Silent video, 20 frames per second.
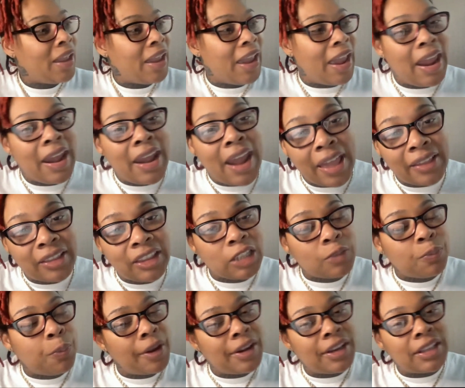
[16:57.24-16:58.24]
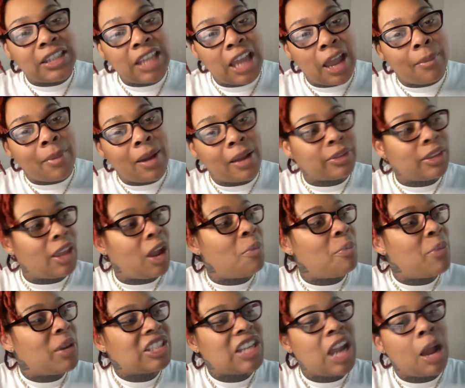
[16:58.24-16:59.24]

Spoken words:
And at this point in time, I thought, bitch,